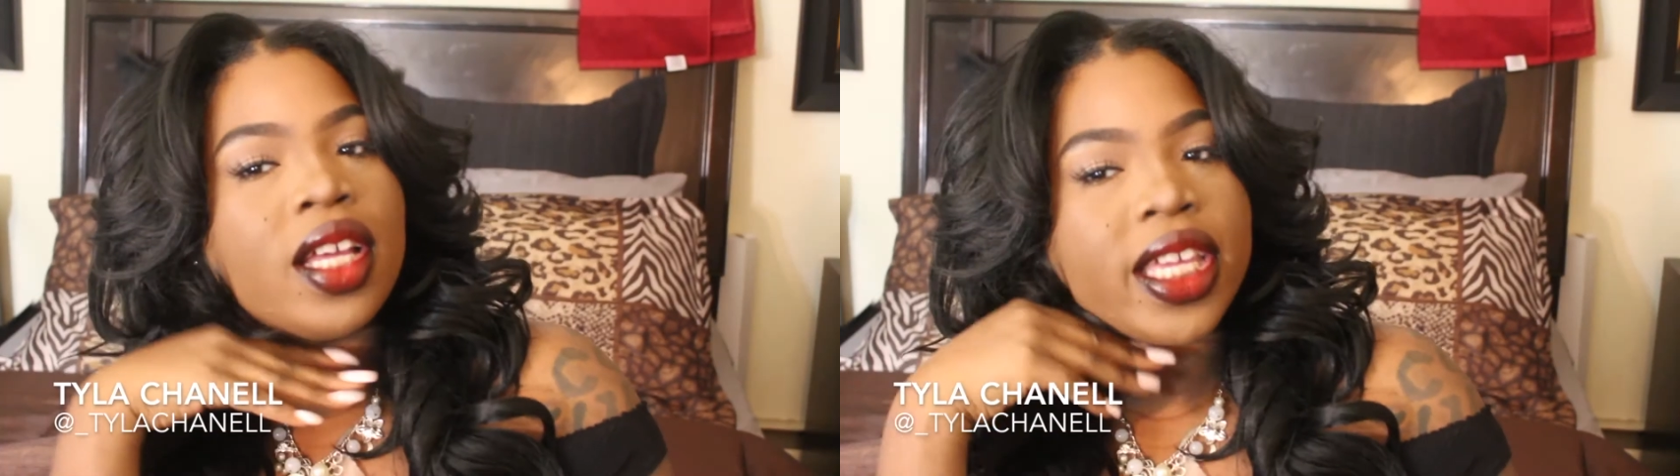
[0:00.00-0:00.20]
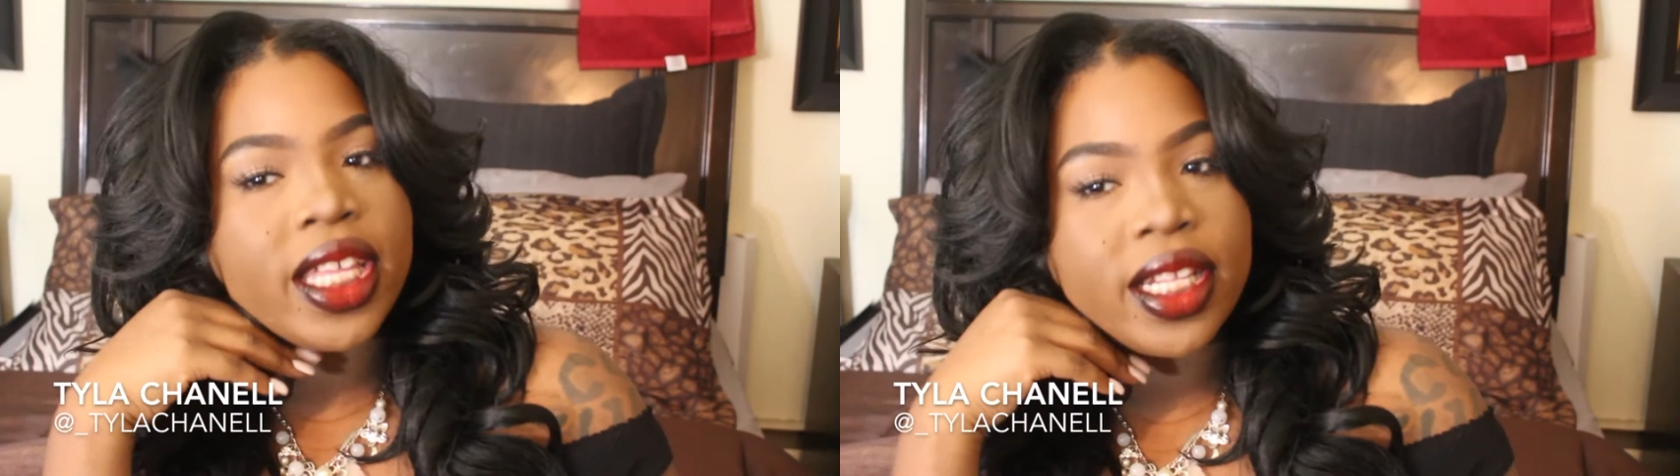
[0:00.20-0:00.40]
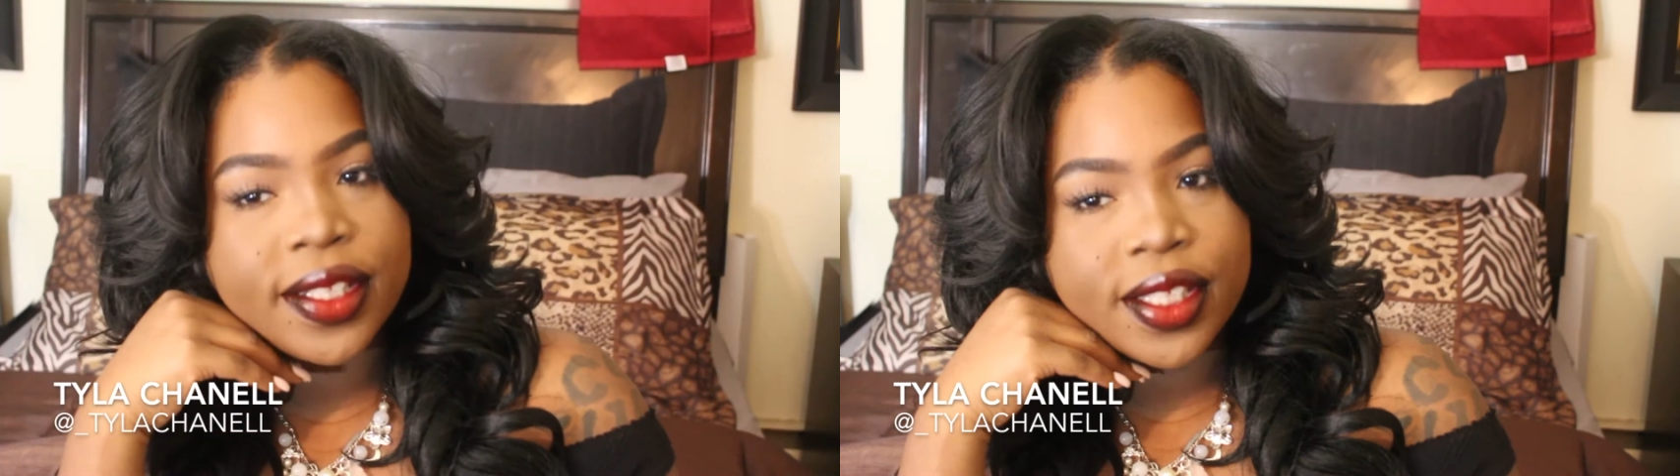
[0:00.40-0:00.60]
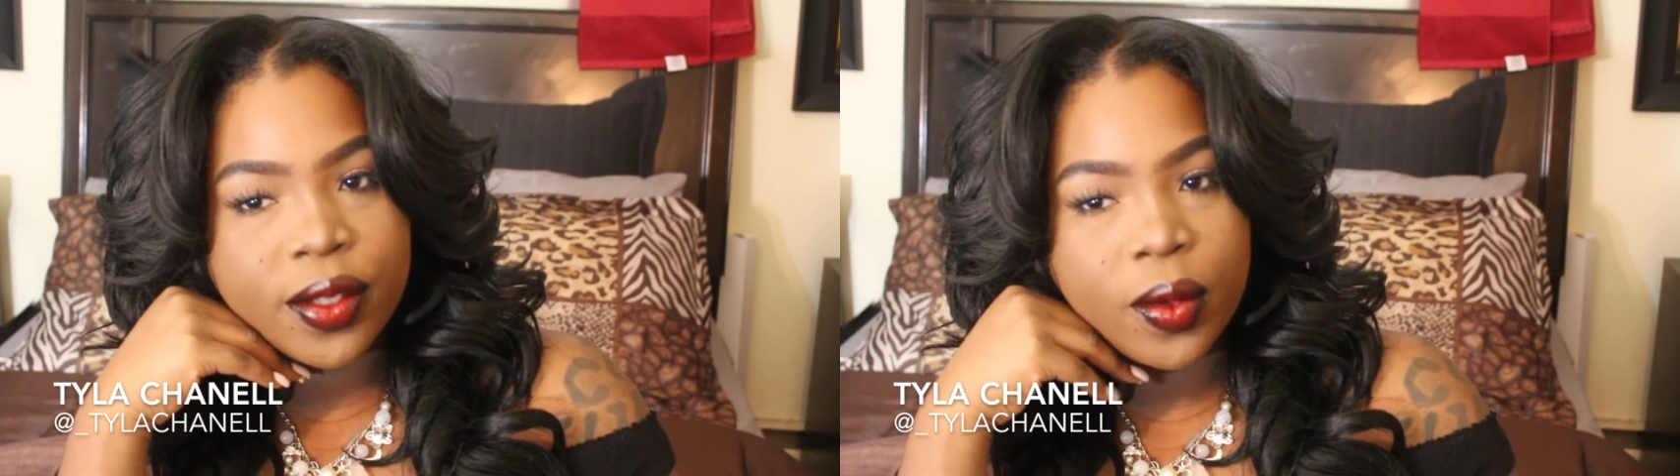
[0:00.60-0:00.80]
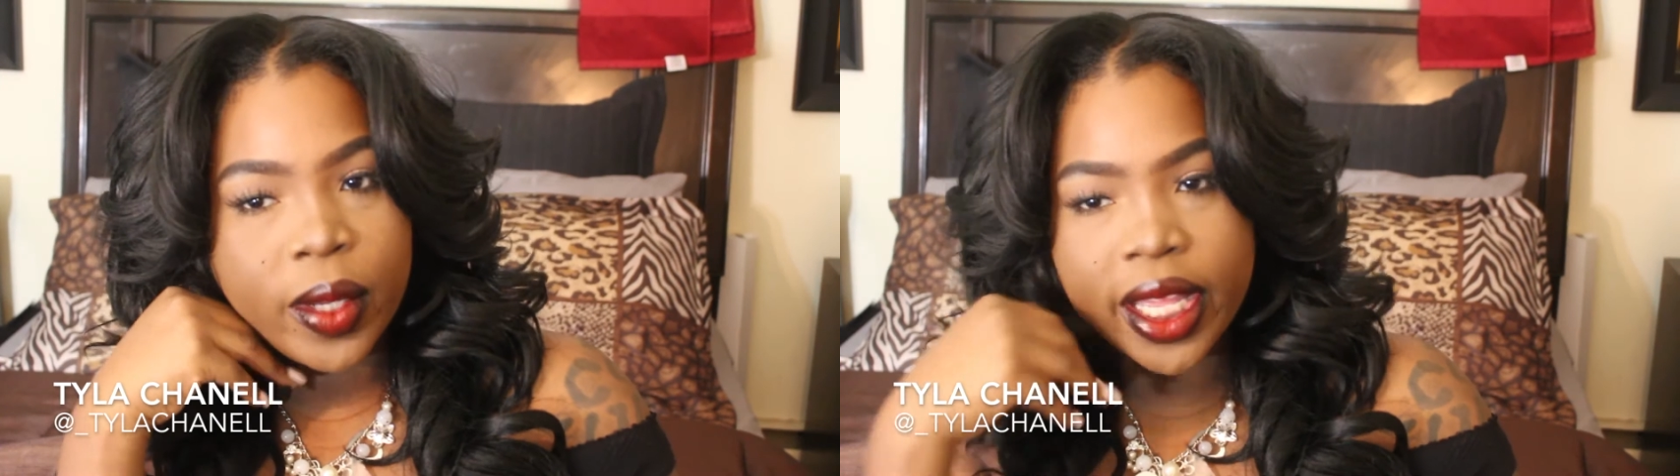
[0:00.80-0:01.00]
Get
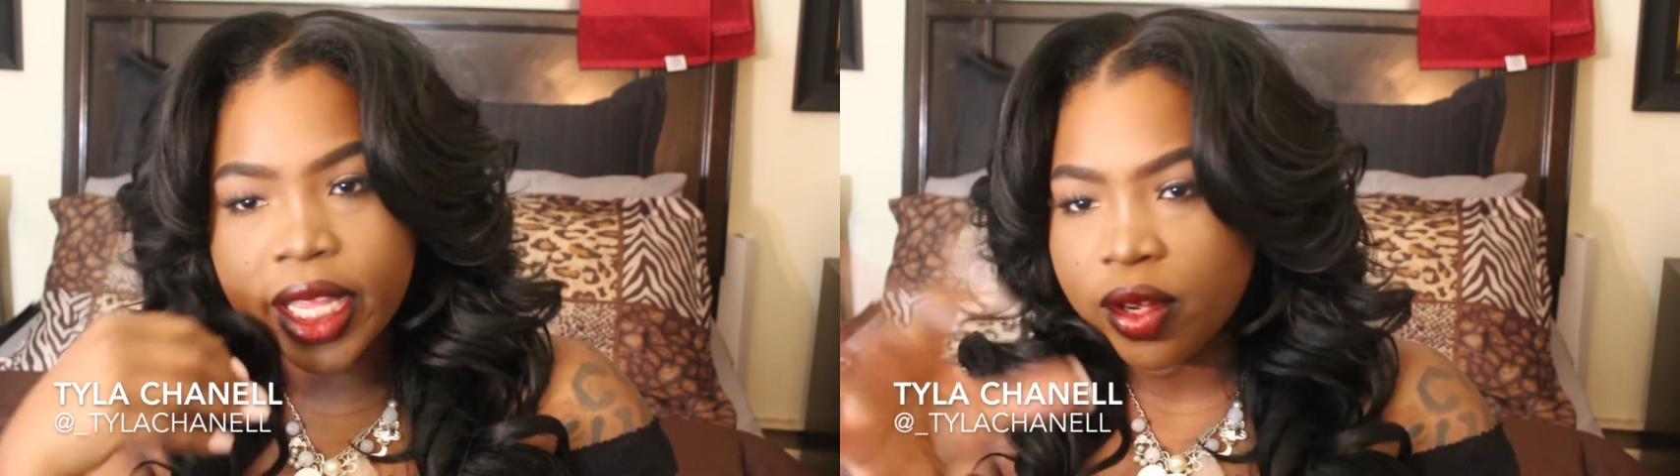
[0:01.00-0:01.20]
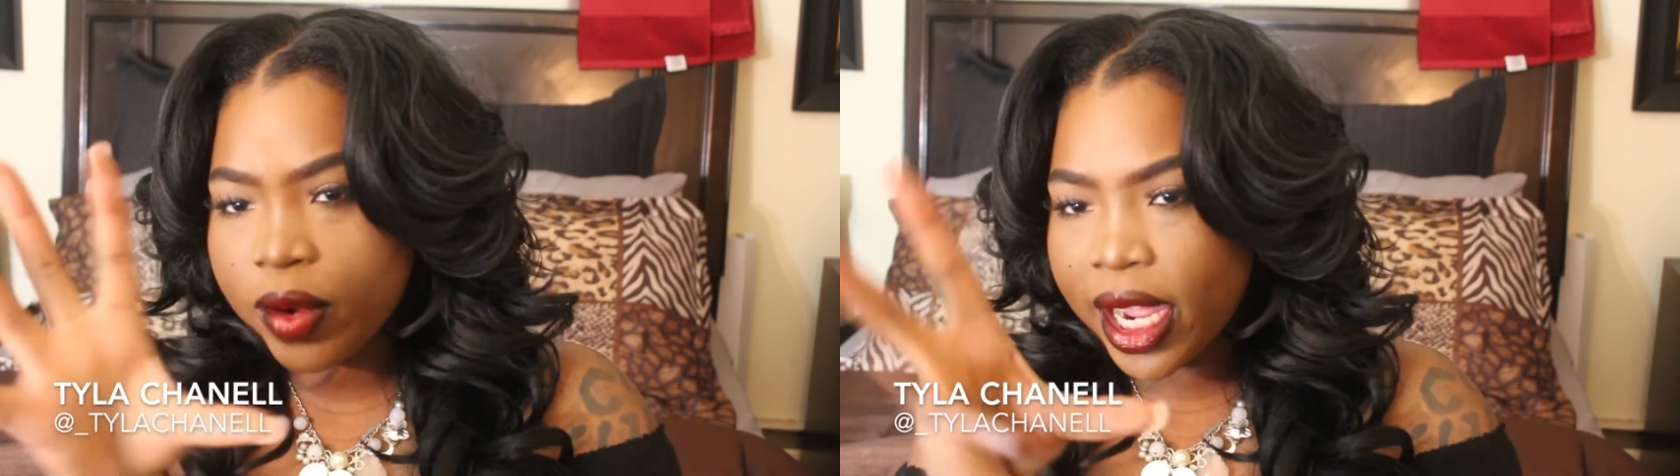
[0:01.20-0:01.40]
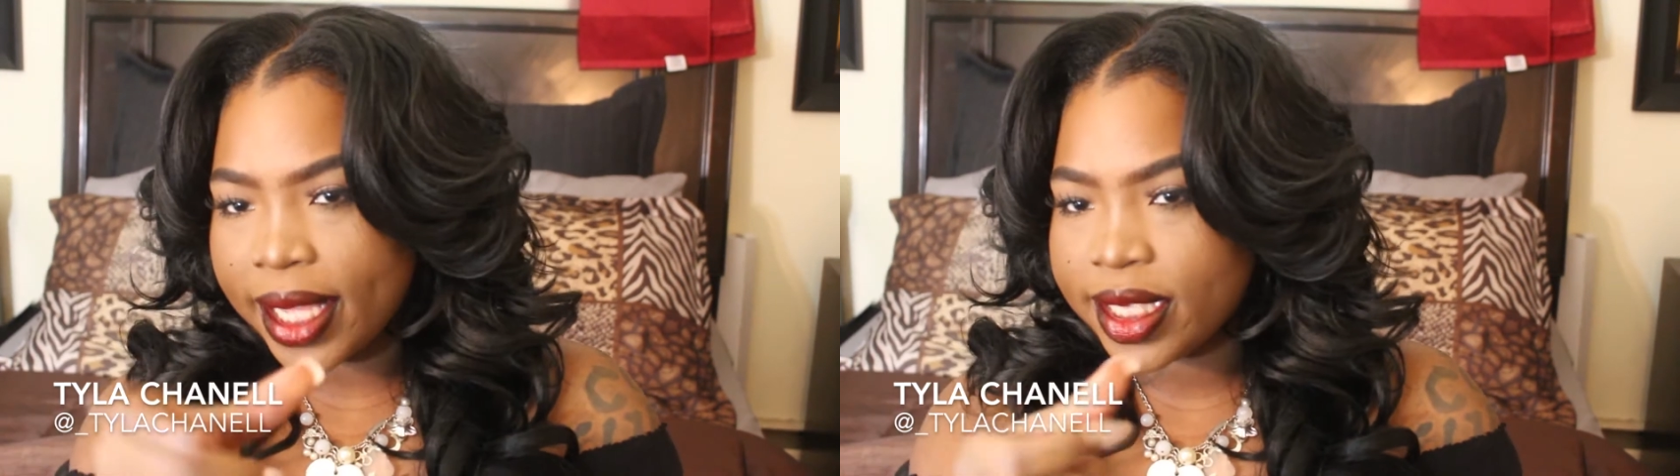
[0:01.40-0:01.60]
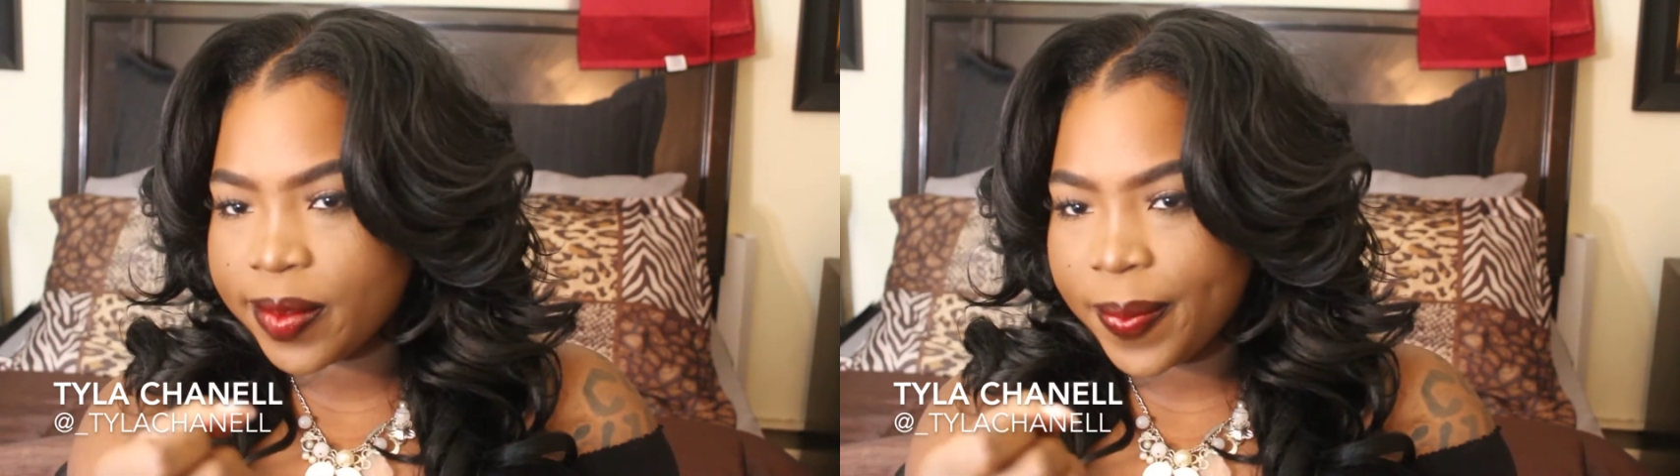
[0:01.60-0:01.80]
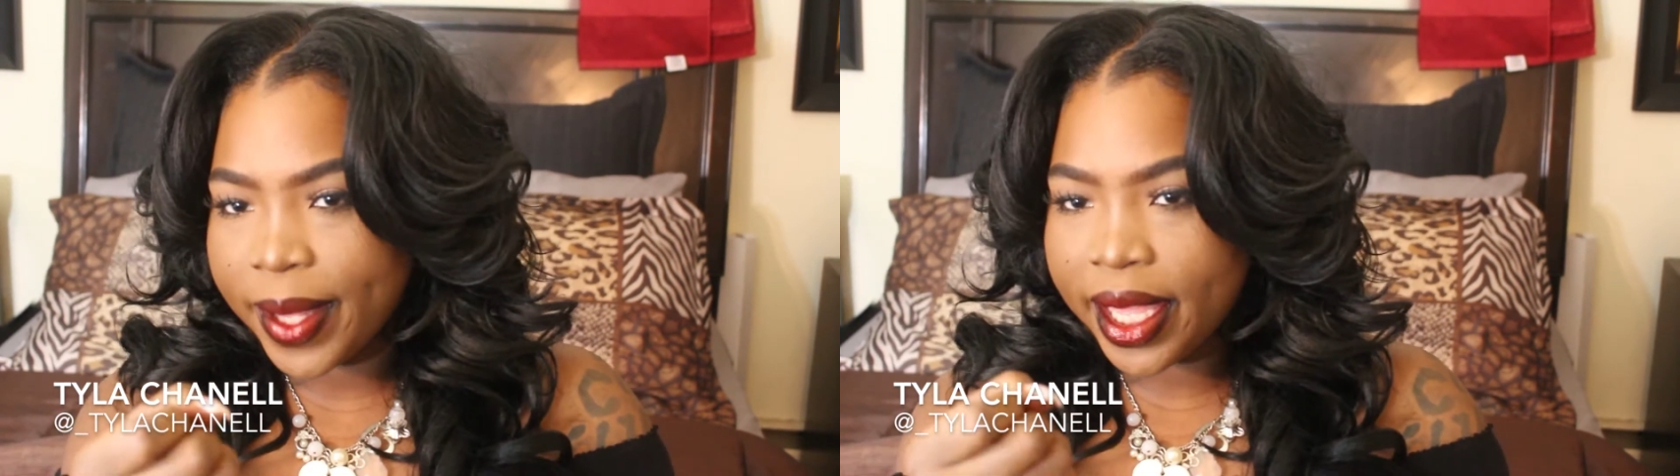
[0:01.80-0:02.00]
into it,
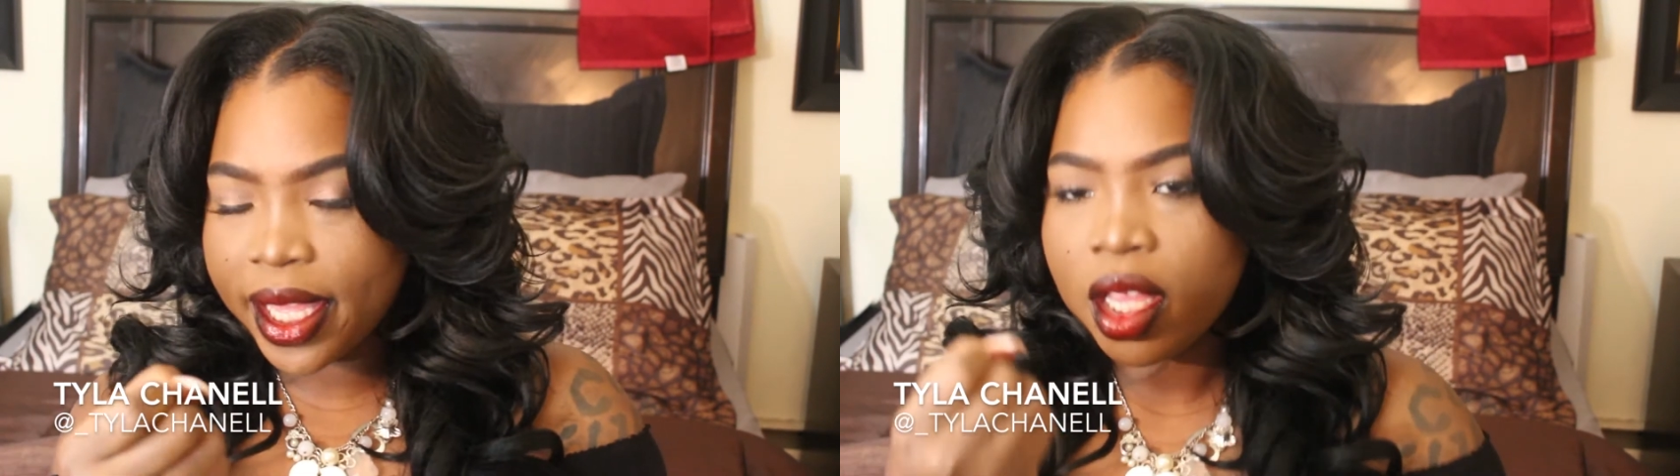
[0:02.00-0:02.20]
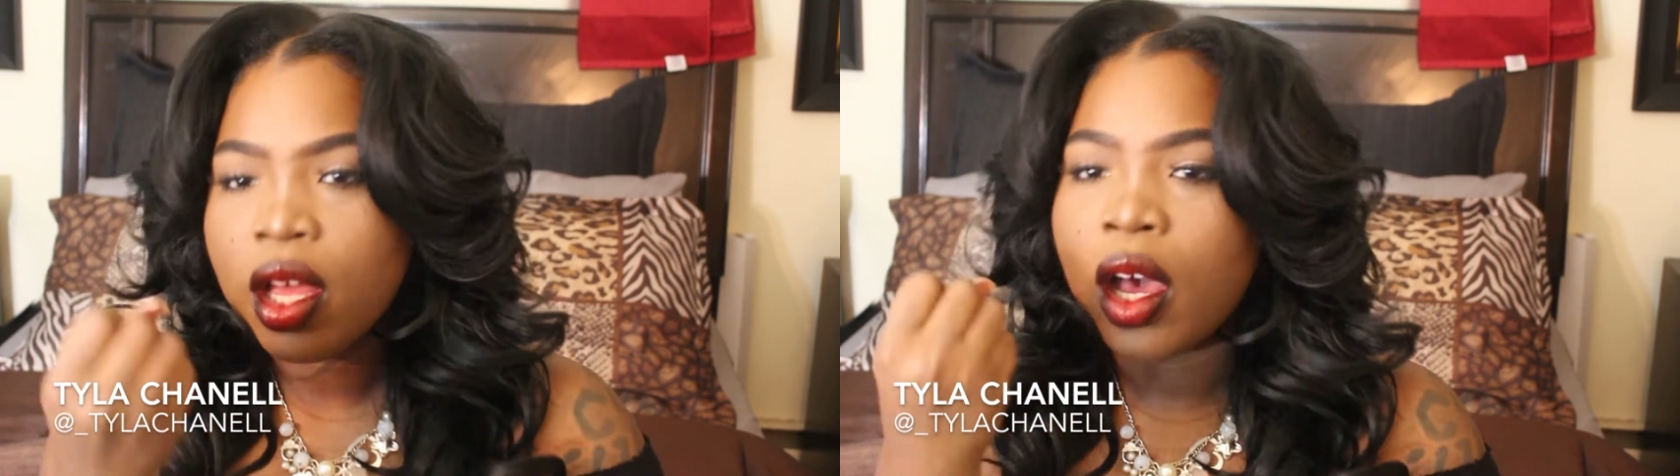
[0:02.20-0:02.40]
grasp it,